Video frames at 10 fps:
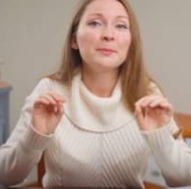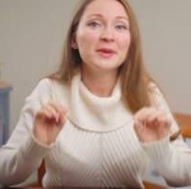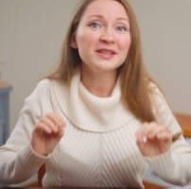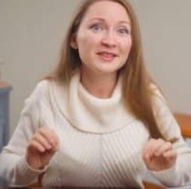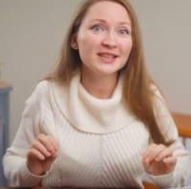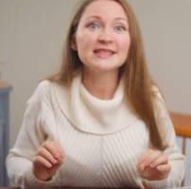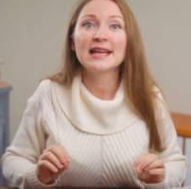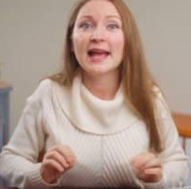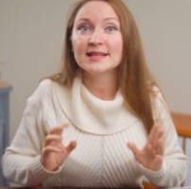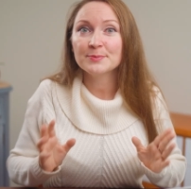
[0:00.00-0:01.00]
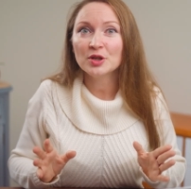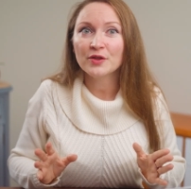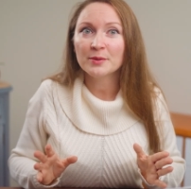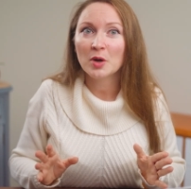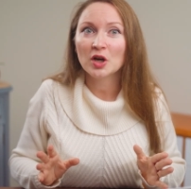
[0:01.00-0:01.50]
PinClicks has been
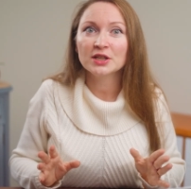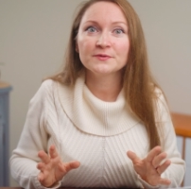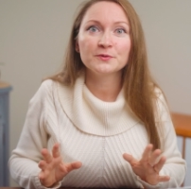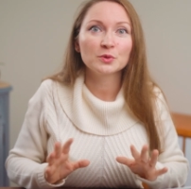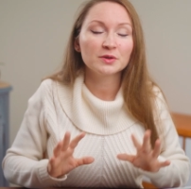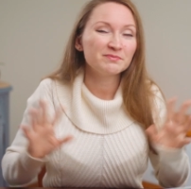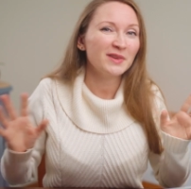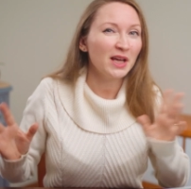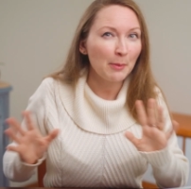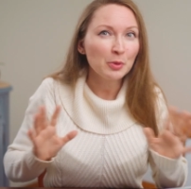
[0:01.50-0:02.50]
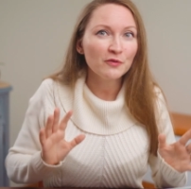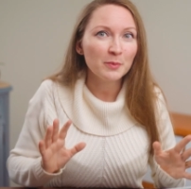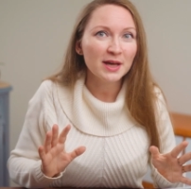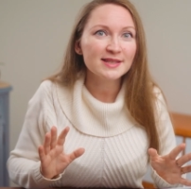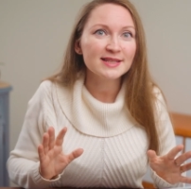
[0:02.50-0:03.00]
on the market for a couple of
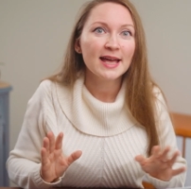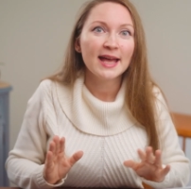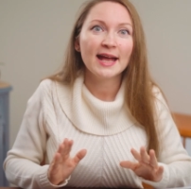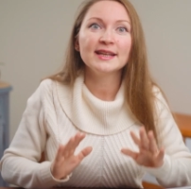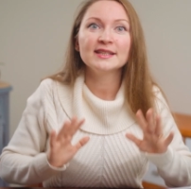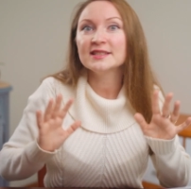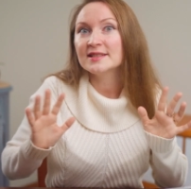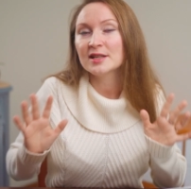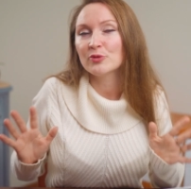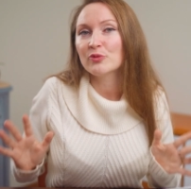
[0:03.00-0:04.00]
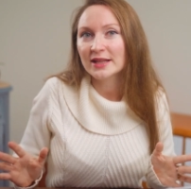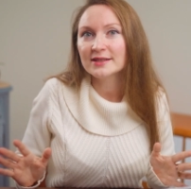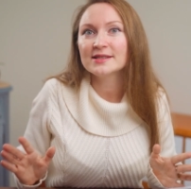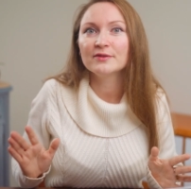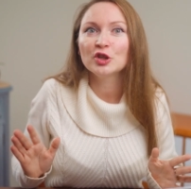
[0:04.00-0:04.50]
months, and it is a
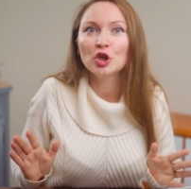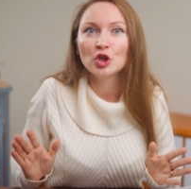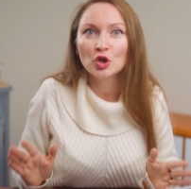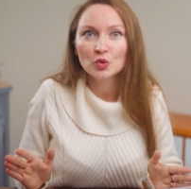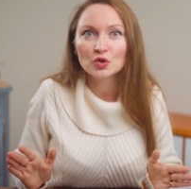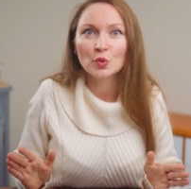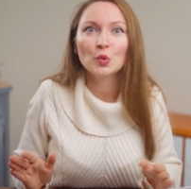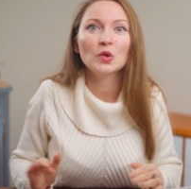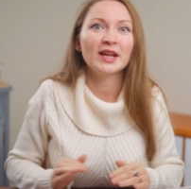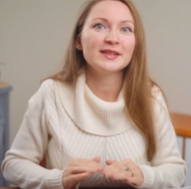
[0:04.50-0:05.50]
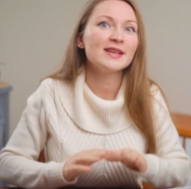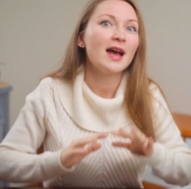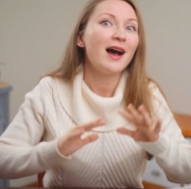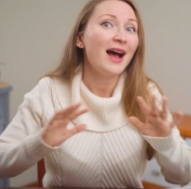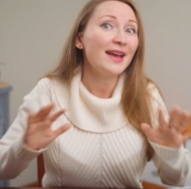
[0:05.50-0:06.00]
relatively new tool, and
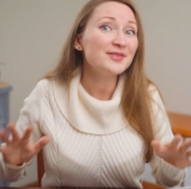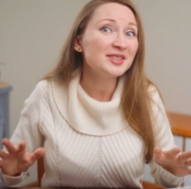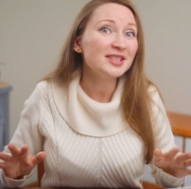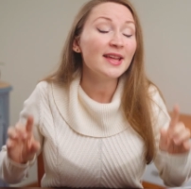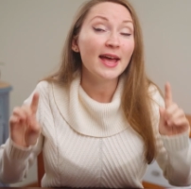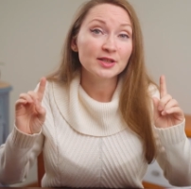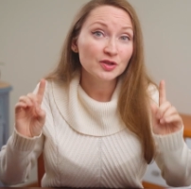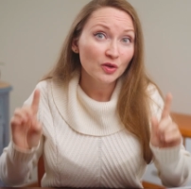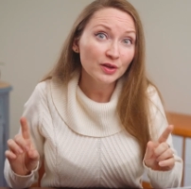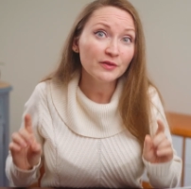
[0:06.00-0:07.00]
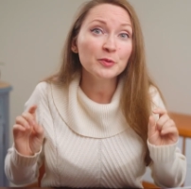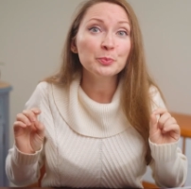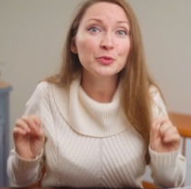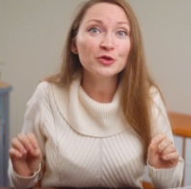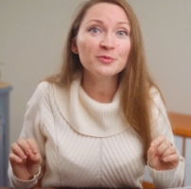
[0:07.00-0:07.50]
I've seen a ton of
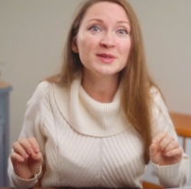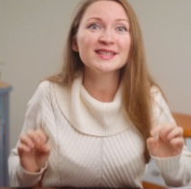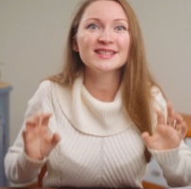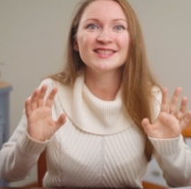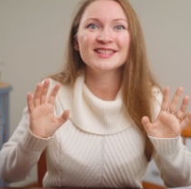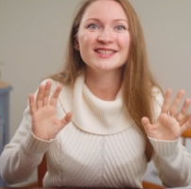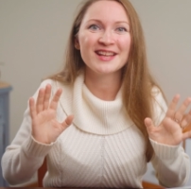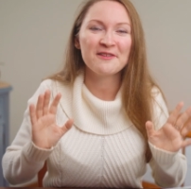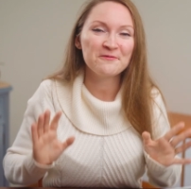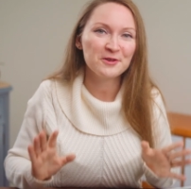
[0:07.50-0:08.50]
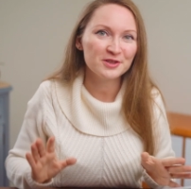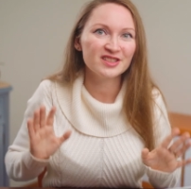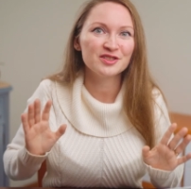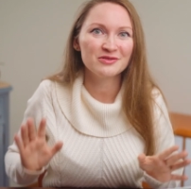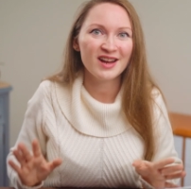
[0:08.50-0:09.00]
improvements since I
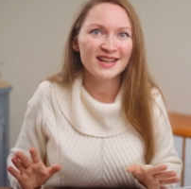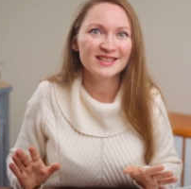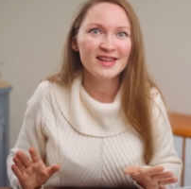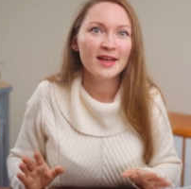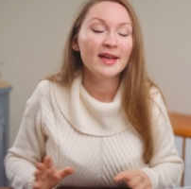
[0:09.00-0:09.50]
first tried it.